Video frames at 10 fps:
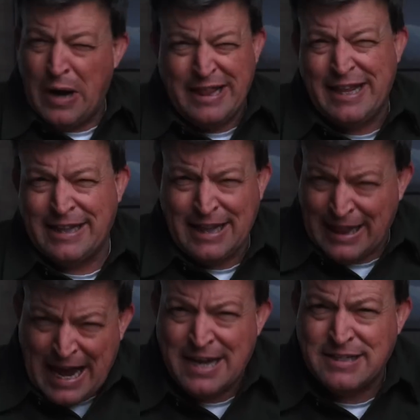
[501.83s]
I think the
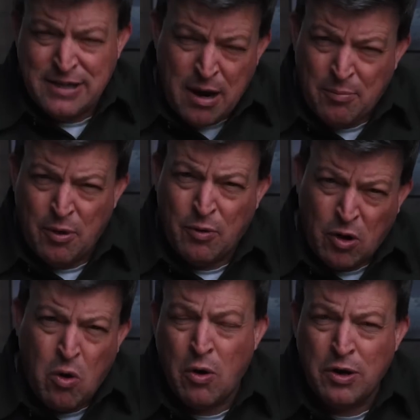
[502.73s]
last number
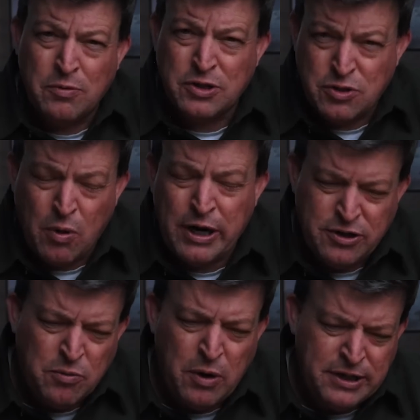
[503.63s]
recorded was
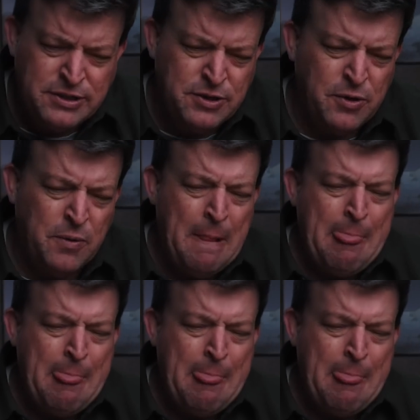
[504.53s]
2022.